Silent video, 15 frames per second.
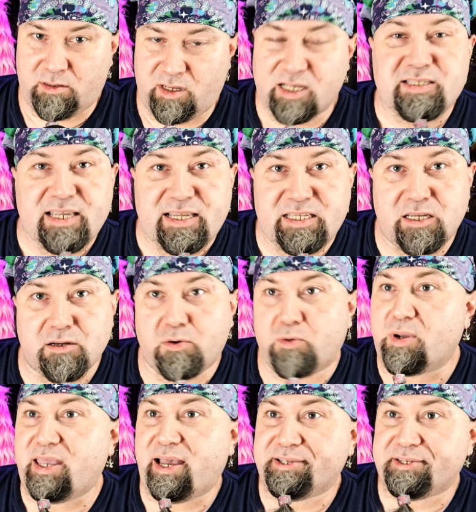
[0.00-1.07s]
It says you're
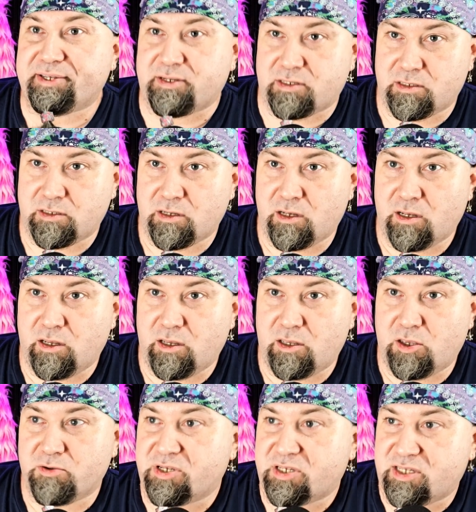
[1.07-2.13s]
quiescent.
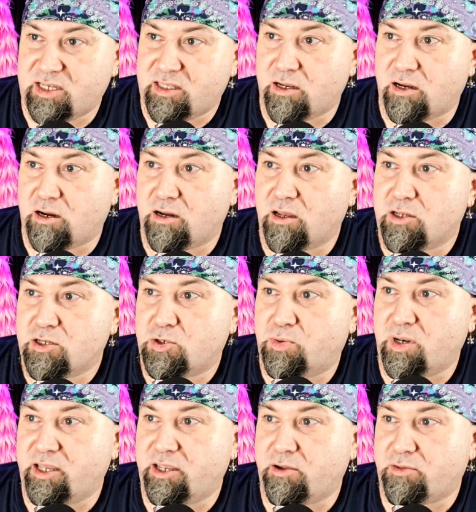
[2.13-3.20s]
You just sit there
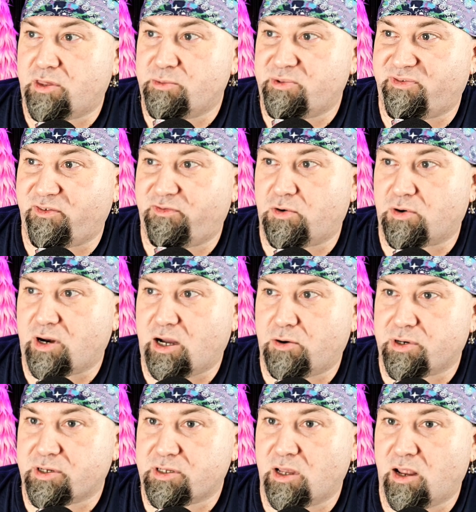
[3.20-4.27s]
twiddling your thumbs for four
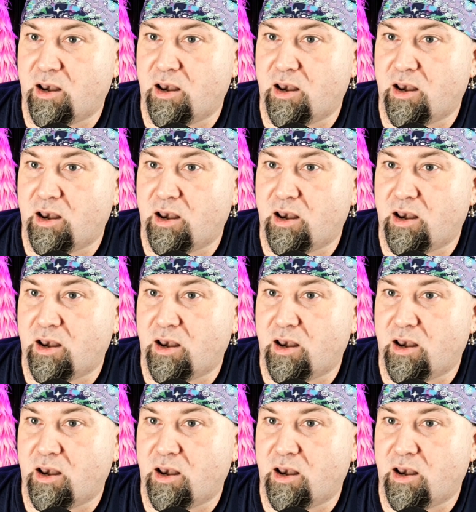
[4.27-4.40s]
hours,